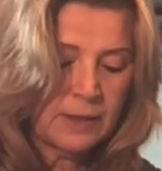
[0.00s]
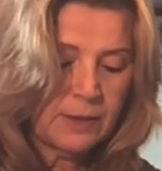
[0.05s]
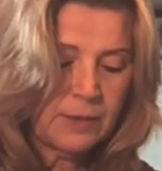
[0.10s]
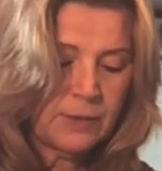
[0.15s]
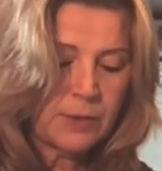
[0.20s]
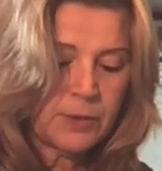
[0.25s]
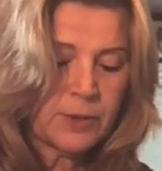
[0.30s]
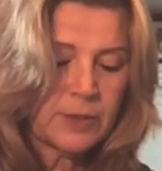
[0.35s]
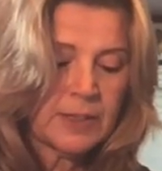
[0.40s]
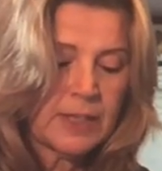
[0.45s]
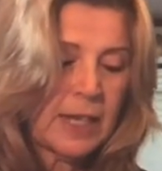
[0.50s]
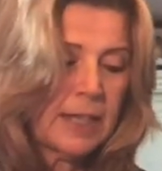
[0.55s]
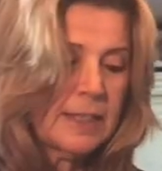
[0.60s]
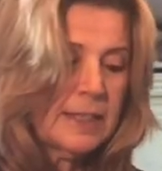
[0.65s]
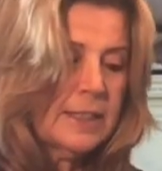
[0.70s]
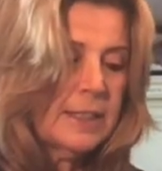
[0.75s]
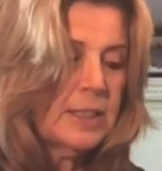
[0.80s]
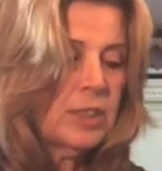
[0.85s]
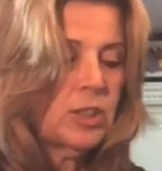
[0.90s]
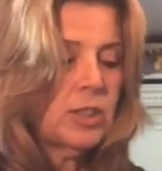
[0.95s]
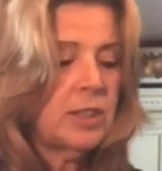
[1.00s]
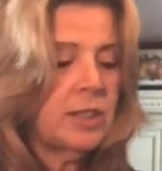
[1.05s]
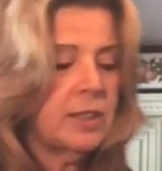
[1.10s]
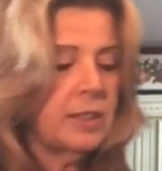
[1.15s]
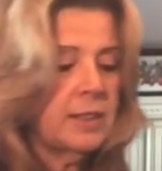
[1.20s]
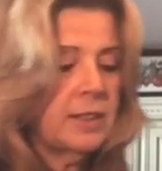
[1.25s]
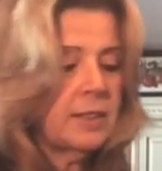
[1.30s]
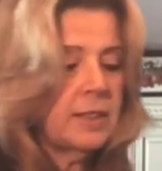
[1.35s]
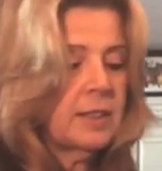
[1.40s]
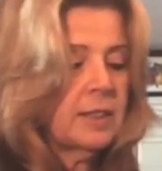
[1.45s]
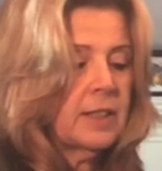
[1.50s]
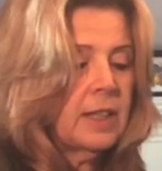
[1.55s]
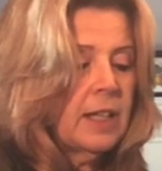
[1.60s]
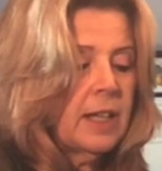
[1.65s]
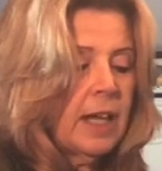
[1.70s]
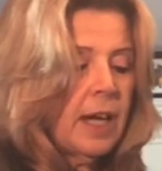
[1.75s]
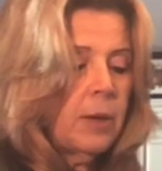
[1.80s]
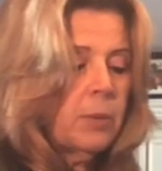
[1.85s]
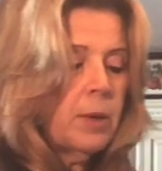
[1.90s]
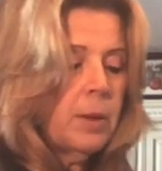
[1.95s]
for side dishes, and
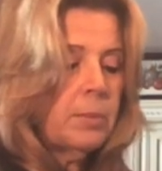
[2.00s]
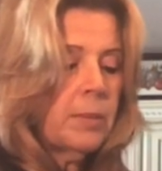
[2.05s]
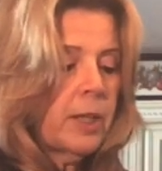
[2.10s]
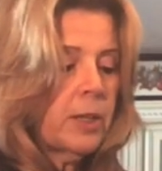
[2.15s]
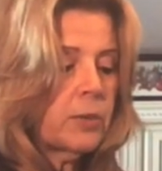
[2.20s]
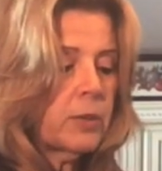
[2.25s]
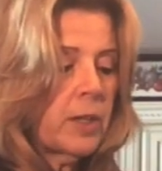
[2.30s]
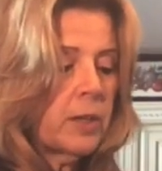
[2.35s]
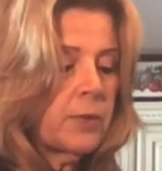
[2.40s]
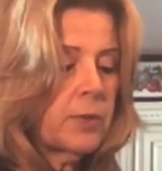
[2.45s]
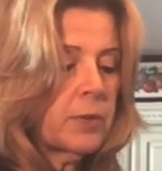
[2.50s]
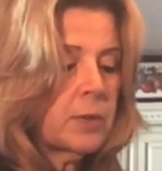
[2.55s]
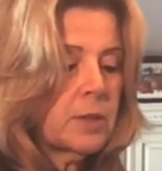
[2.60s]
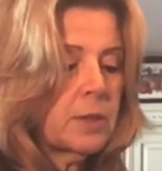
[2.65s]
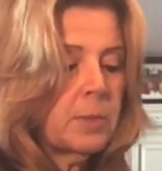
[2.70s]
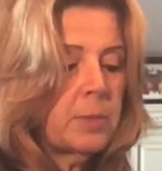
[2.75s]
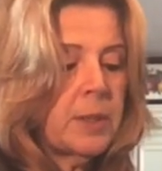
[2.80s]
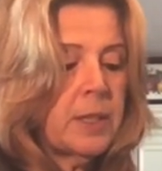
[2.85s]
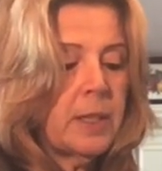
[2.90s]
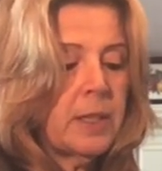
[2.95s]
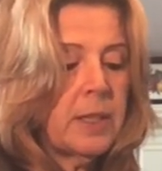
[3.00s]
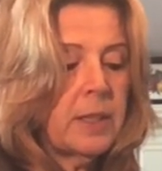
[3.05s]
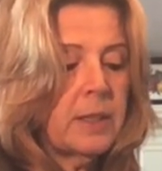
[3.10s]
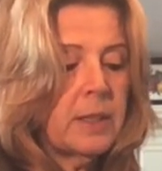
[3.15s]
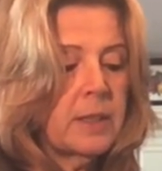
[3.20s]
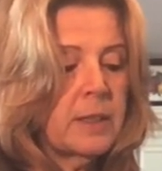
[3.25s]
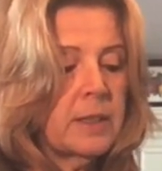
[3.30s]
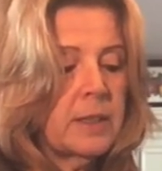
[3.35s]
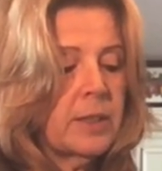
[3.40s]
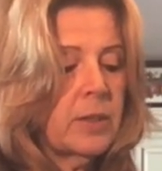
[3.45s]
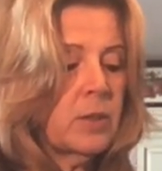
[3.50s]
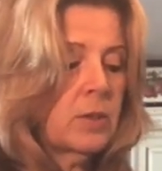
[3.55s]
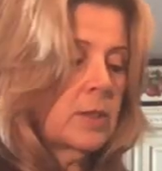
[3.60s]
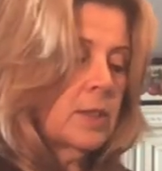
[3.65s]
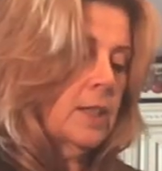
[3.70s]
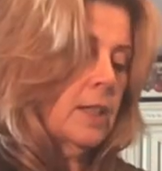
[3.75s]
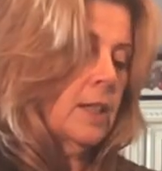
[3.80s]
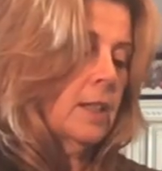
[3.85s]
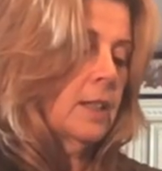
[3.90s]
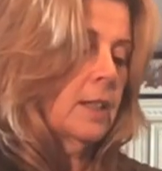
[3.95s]
I want my grateful to be
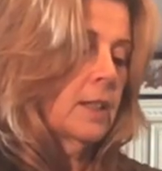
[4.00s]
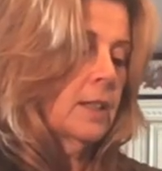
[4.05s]
tilted.